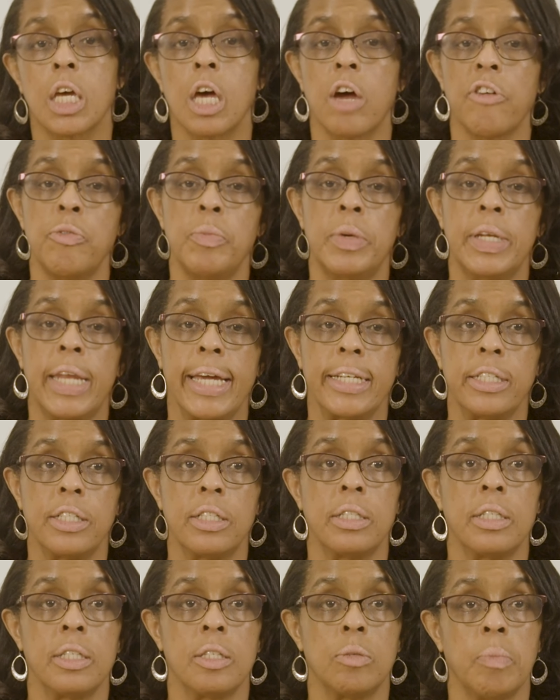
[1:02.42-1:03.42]
Government
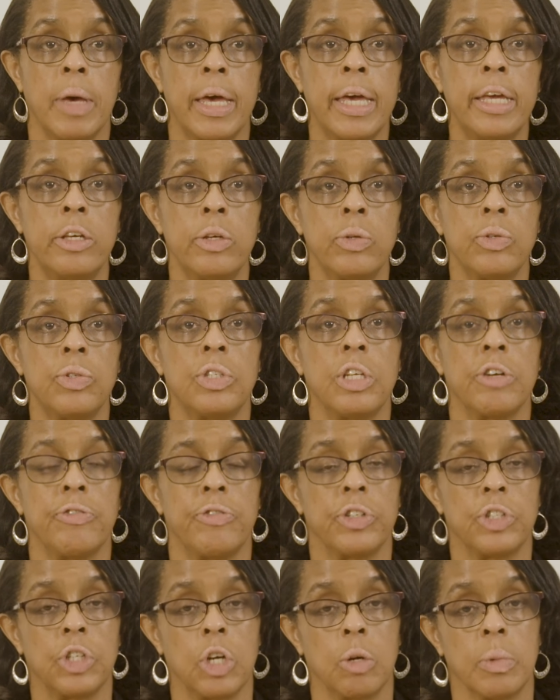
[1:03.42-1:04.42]
agencies may use
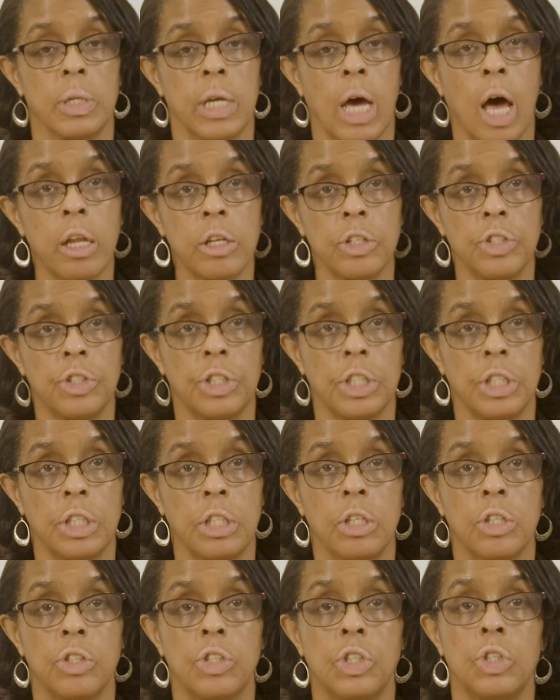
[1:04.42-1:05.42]
different terminology
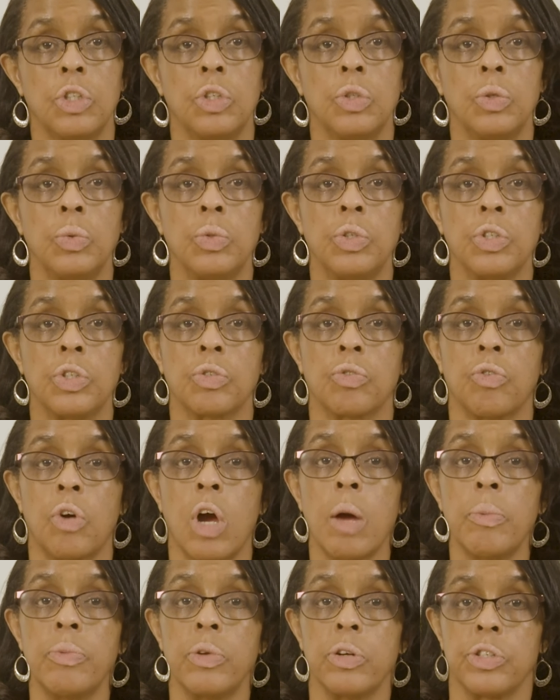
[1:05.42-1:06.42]
to
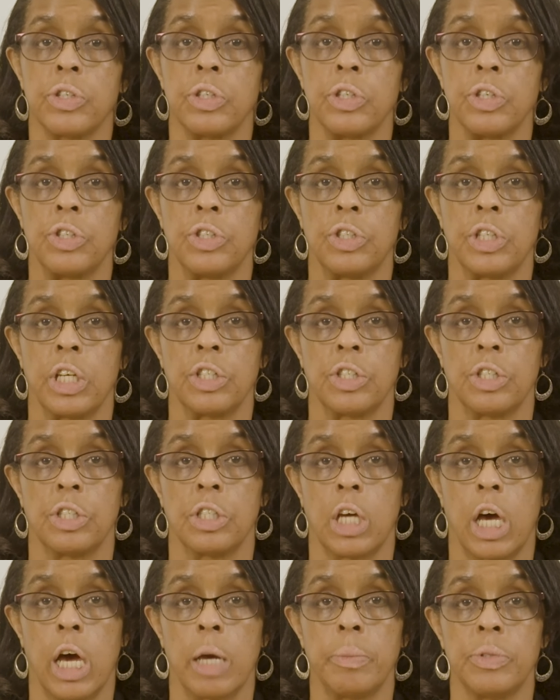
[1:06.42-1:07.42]
describe their solicitation
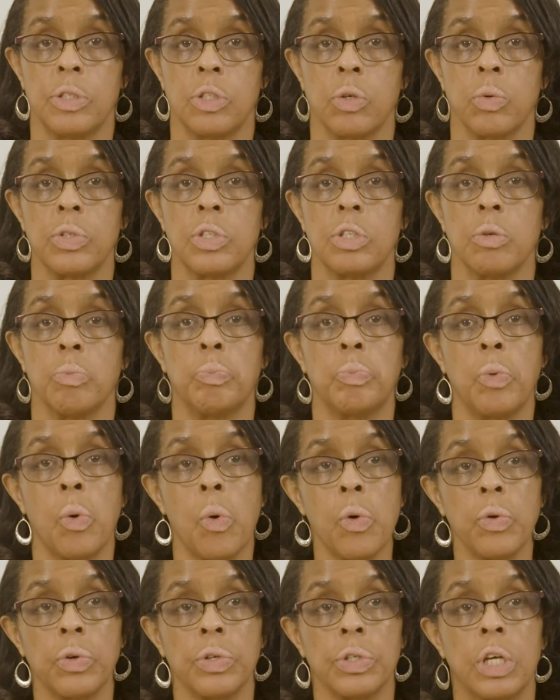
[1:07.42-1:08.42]
types, so it's
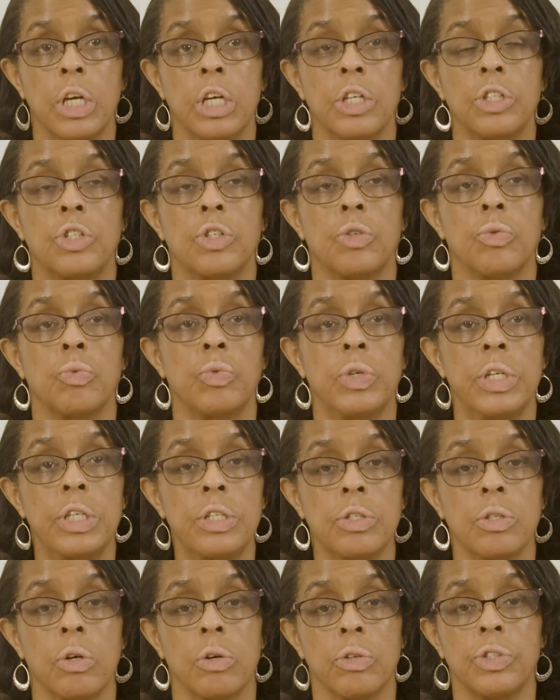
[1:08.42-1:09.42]
important to
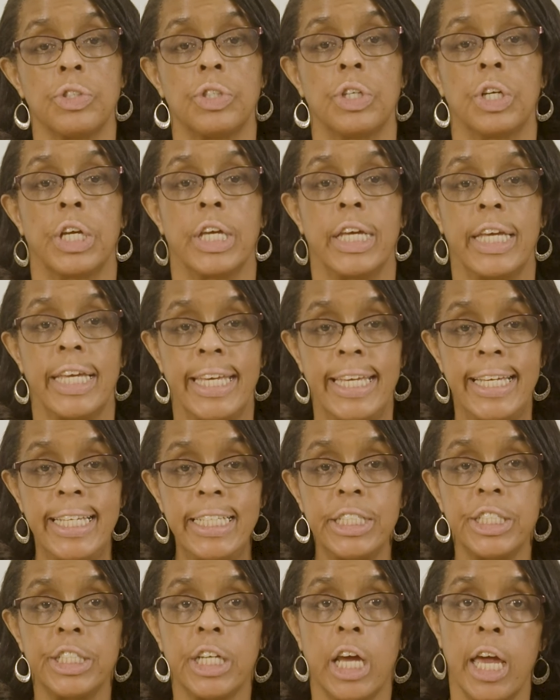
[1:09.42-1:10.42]
research
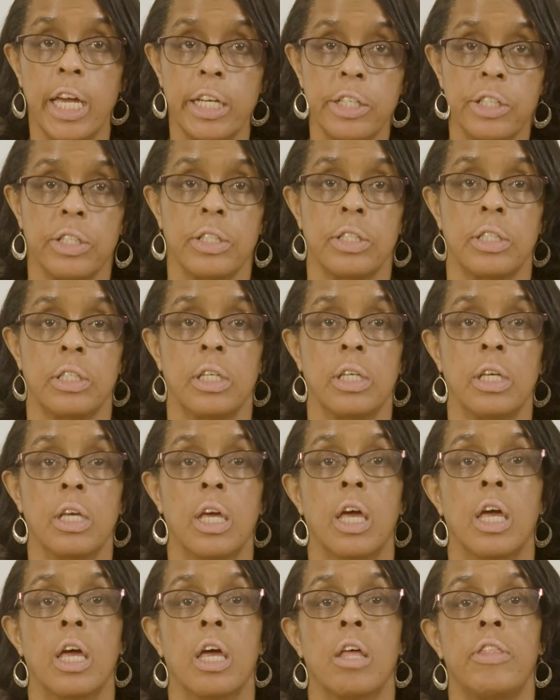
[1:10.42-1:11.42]
each agency
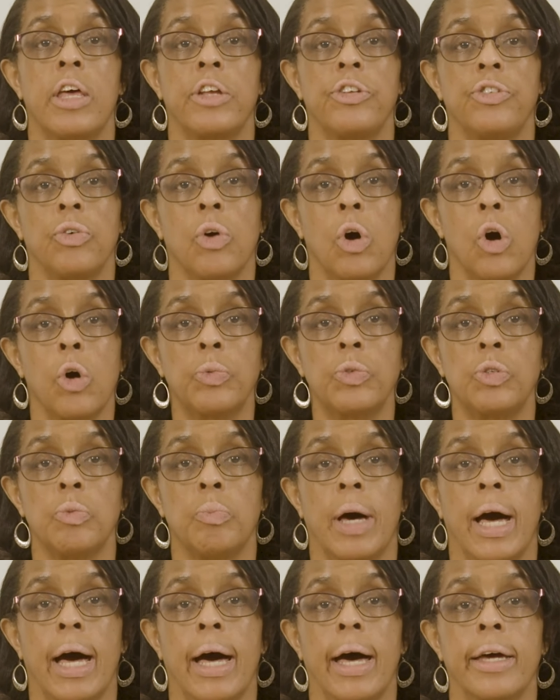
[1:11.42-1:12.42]
that you hope to
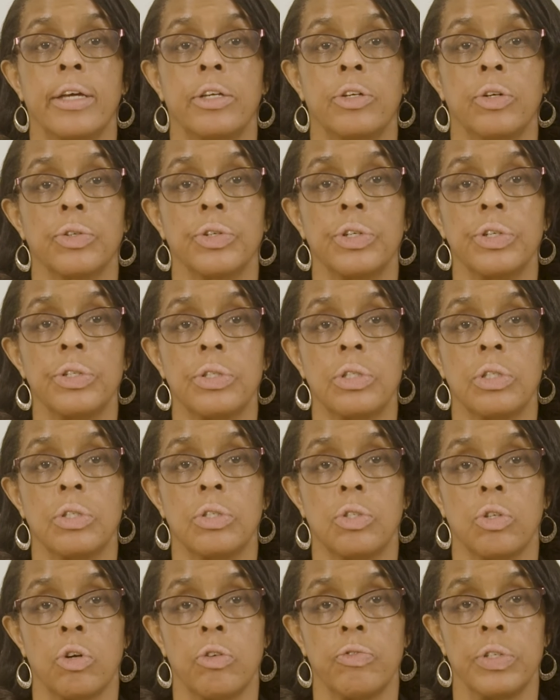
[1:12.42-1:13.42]
buy your goods and
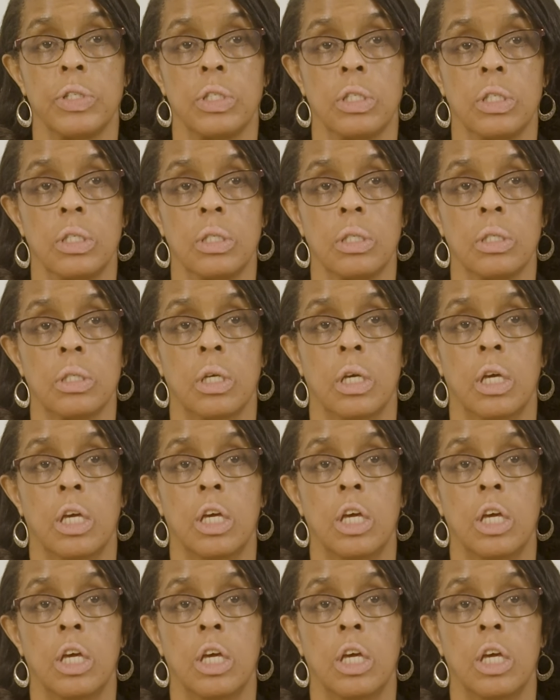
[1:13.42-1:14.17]
services.